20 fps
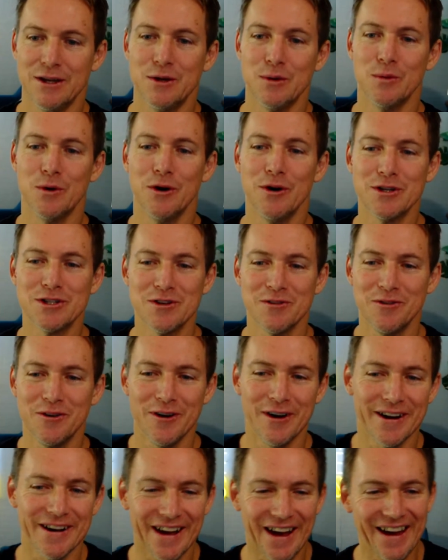
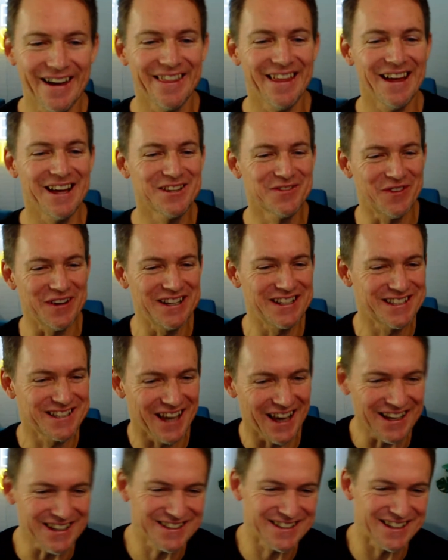Diversifying. Hey, that's
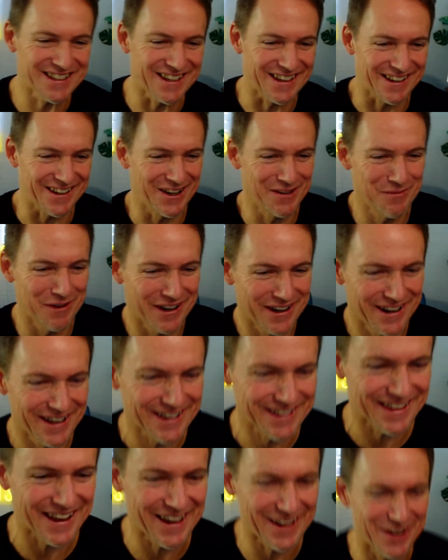fantastic. I might
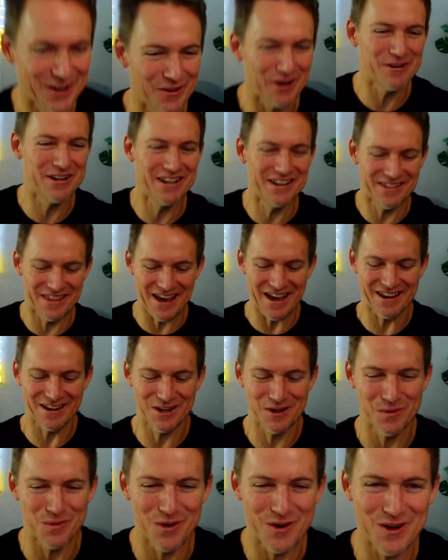nick that. Whoever did
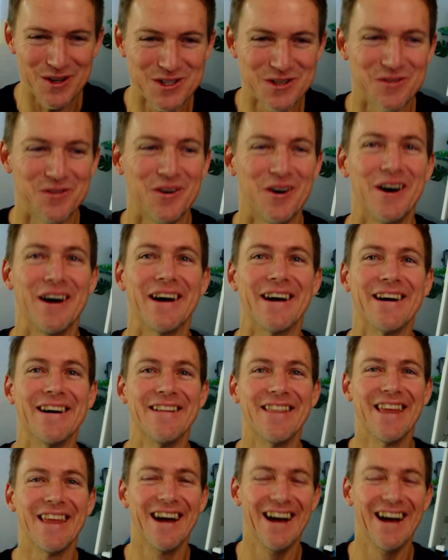that, diversifying.